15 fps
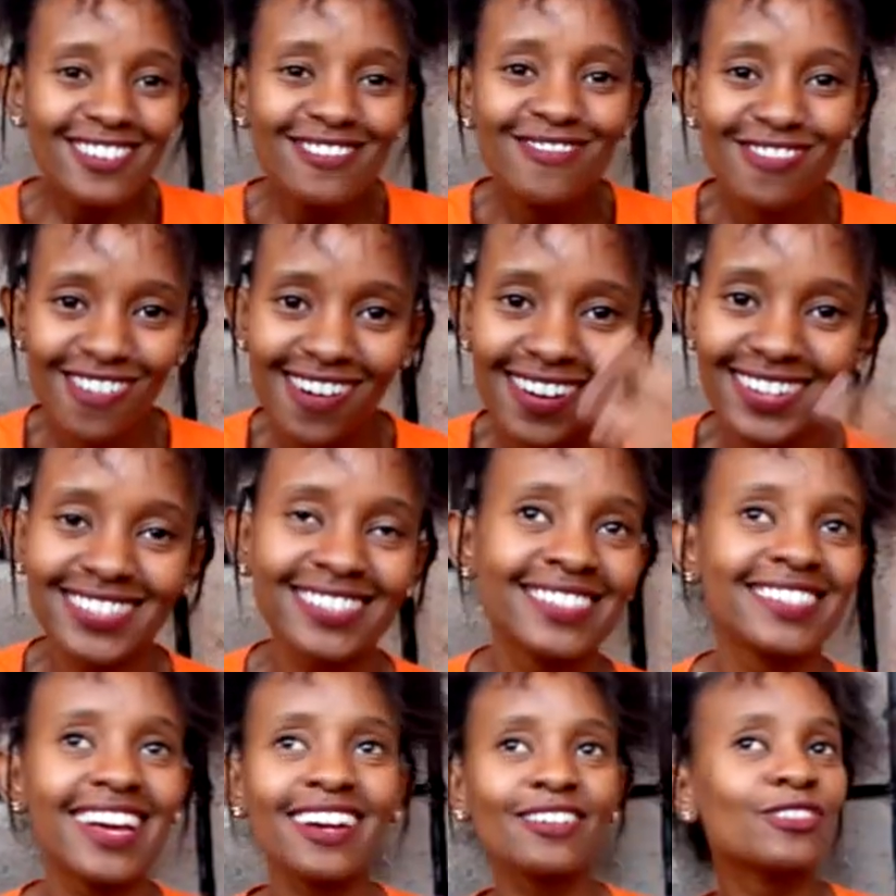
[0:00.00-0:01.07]
what,
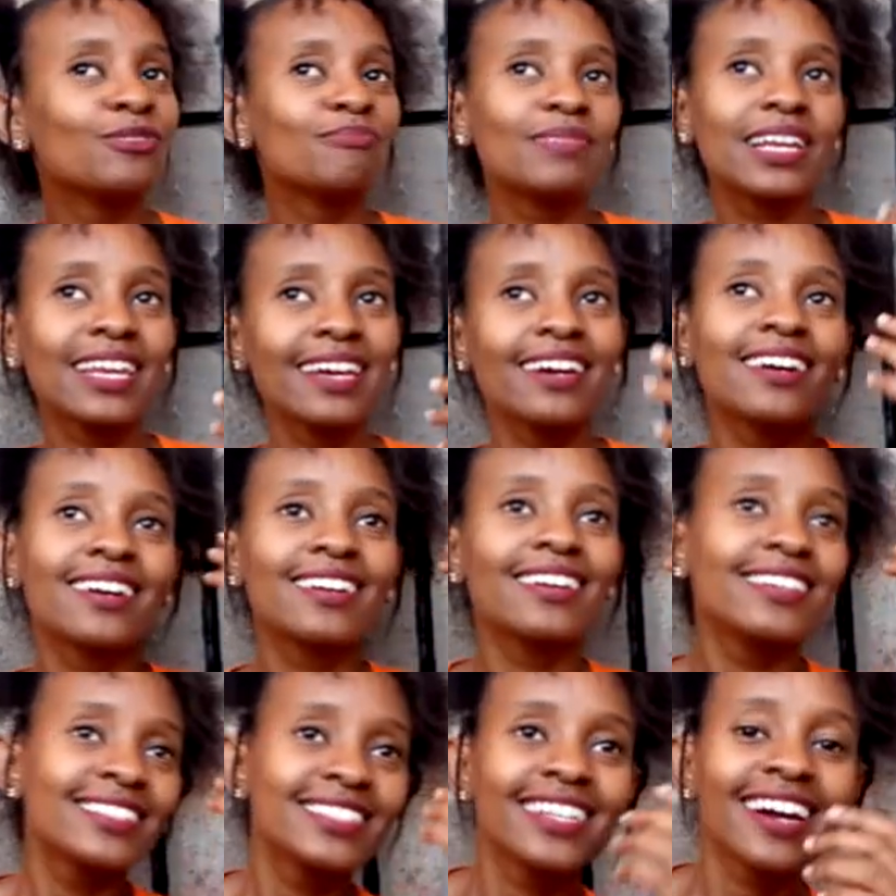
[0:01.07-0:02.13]
I could be like a
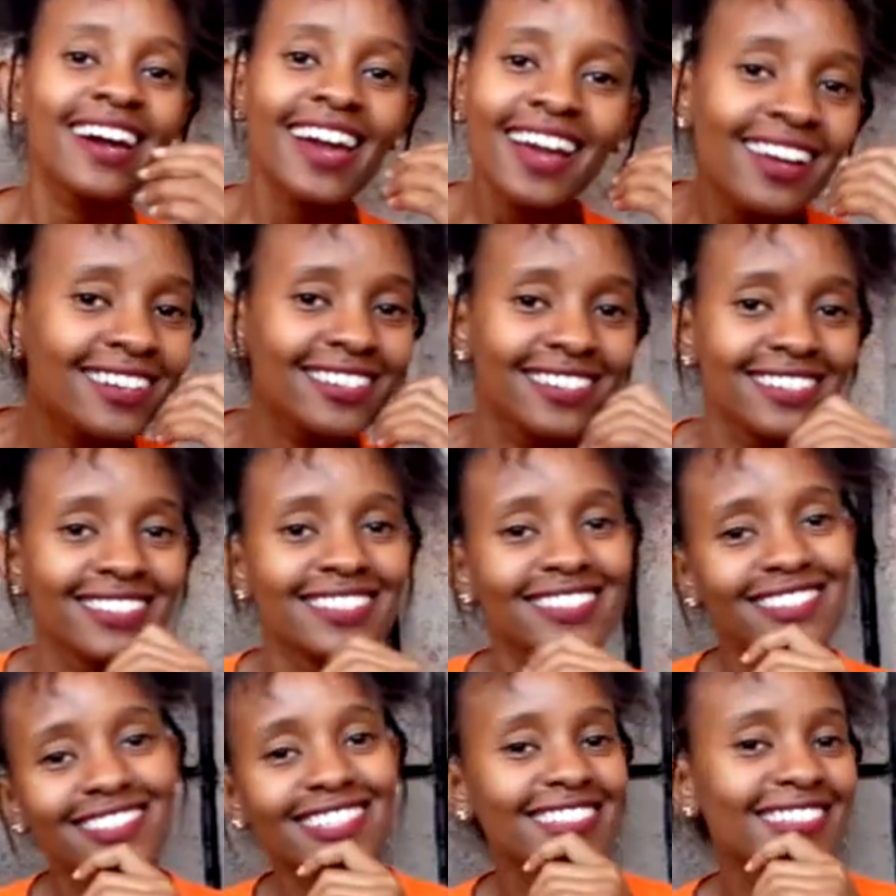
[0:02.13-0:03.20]
psychiatrist or
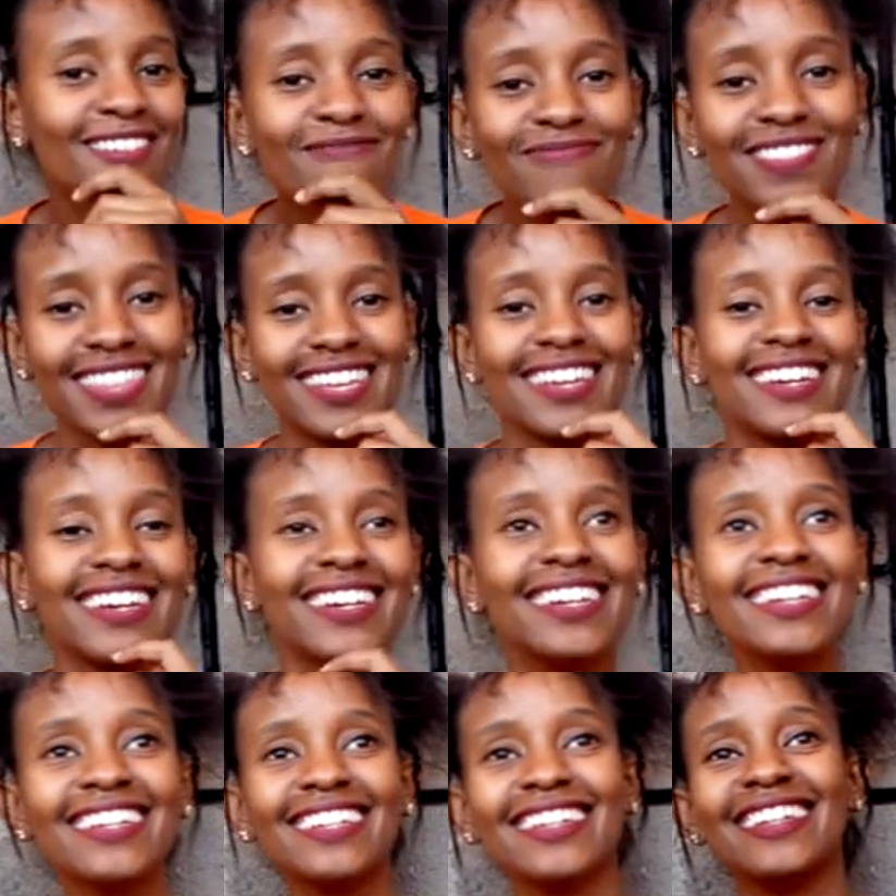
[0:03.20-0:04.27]
something.
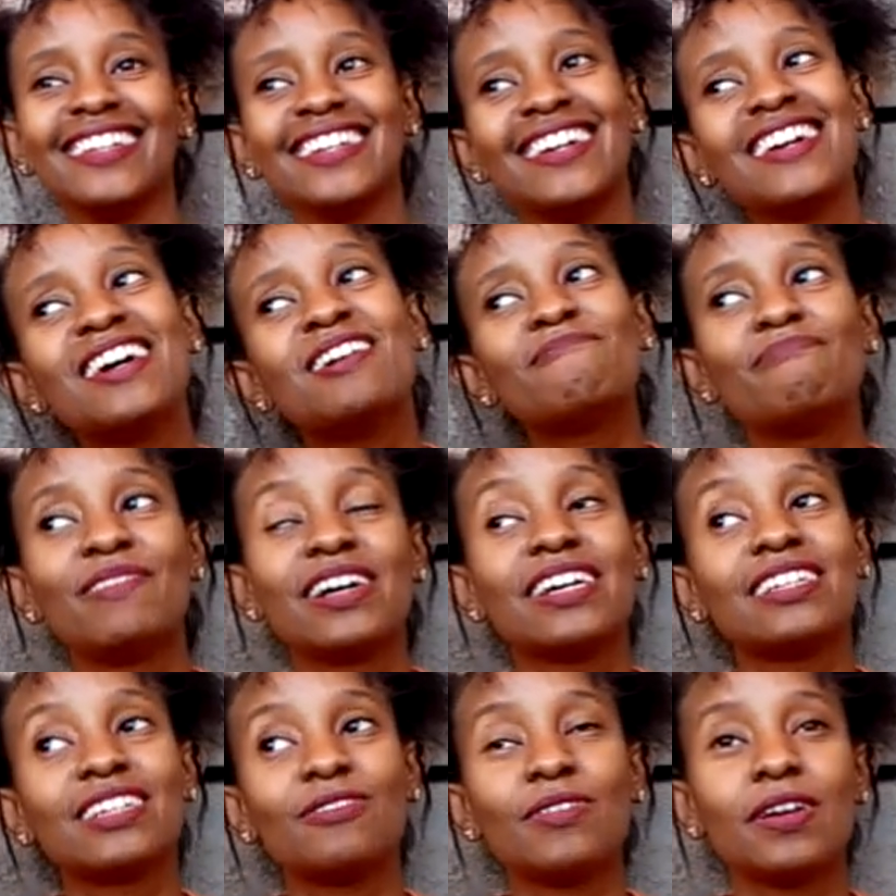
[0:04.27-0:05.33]
But
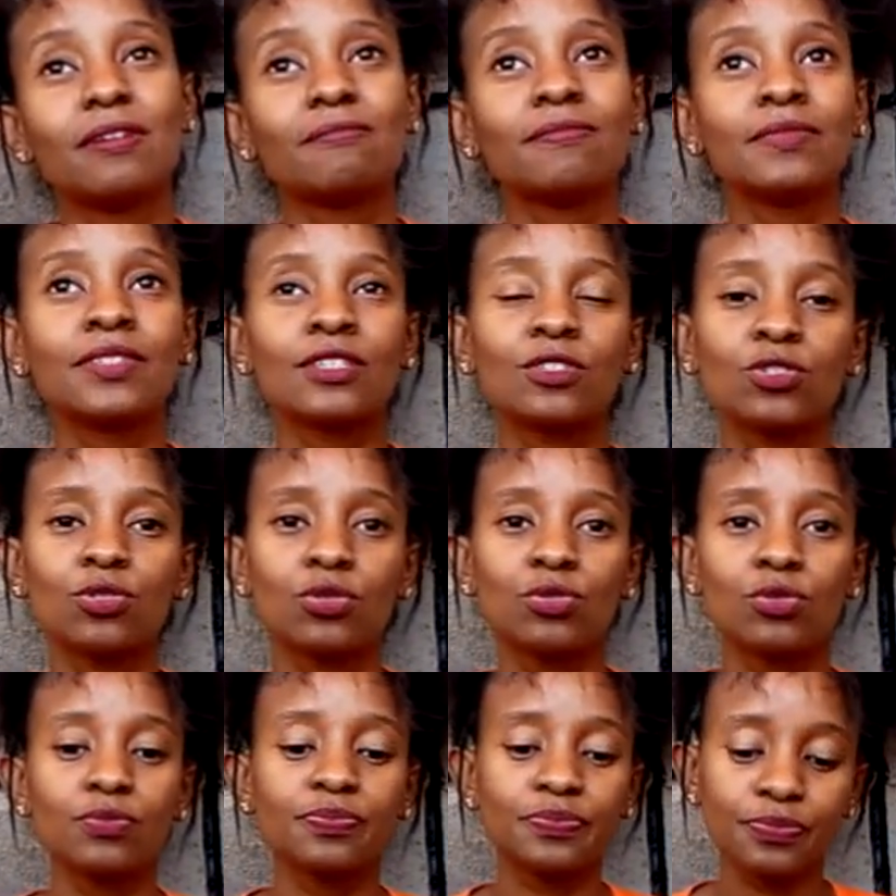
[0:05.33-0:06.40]
anyway, so
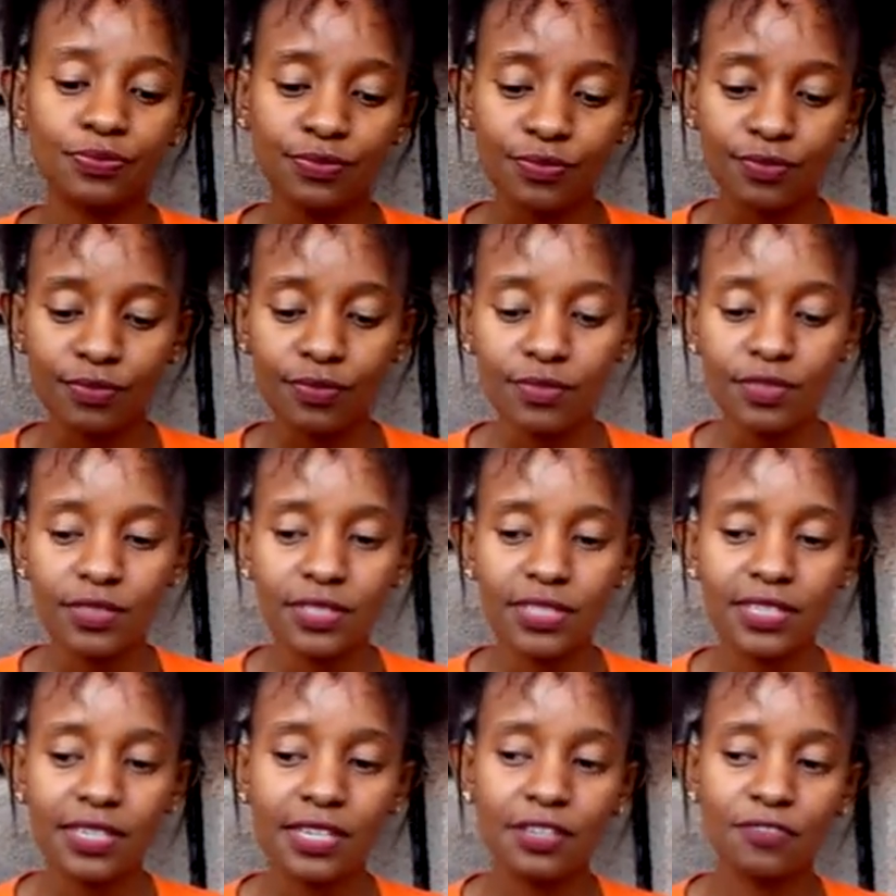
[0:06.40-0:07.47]

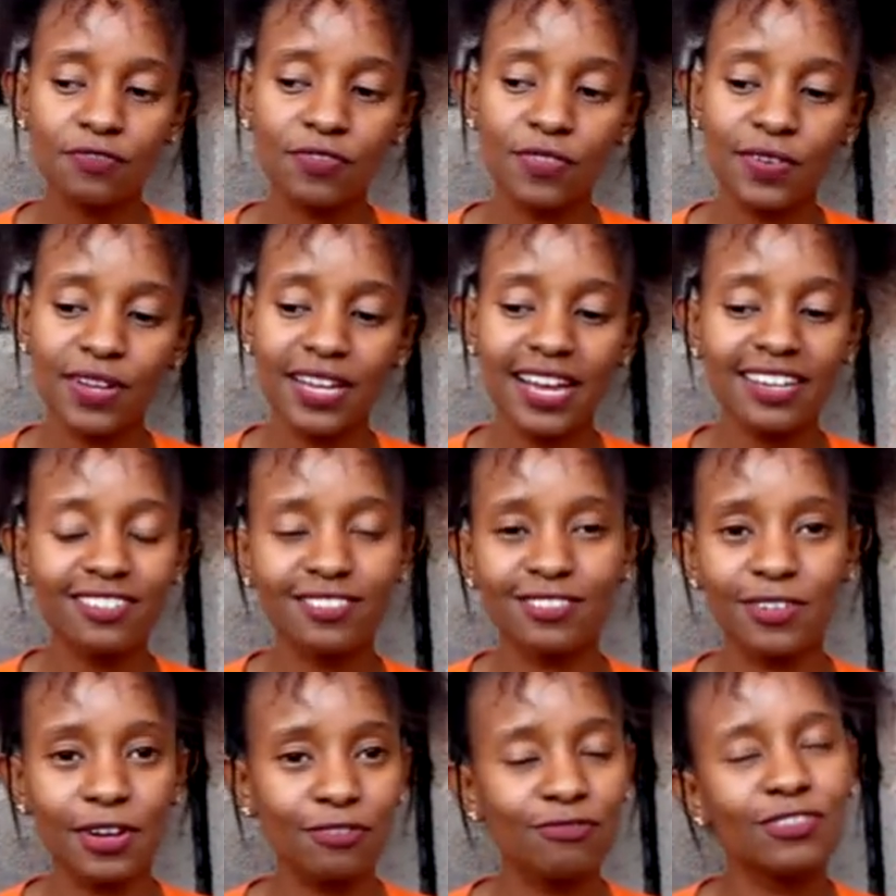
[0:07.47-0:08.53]
if I don't know,
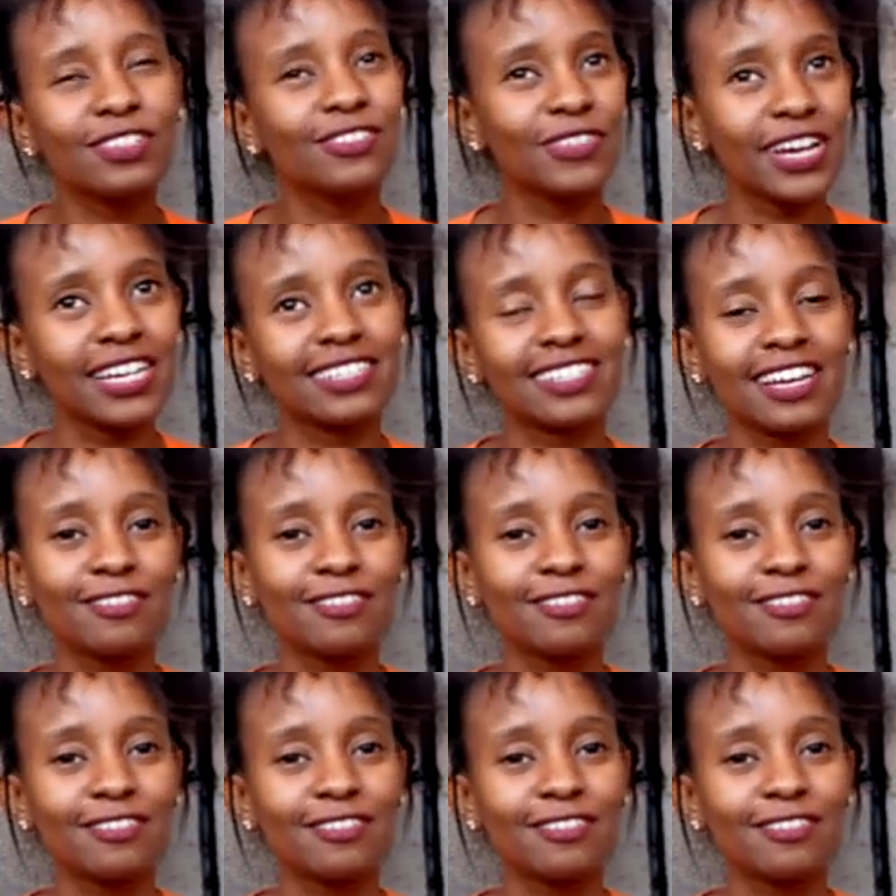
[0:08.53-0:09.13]
I feel great. I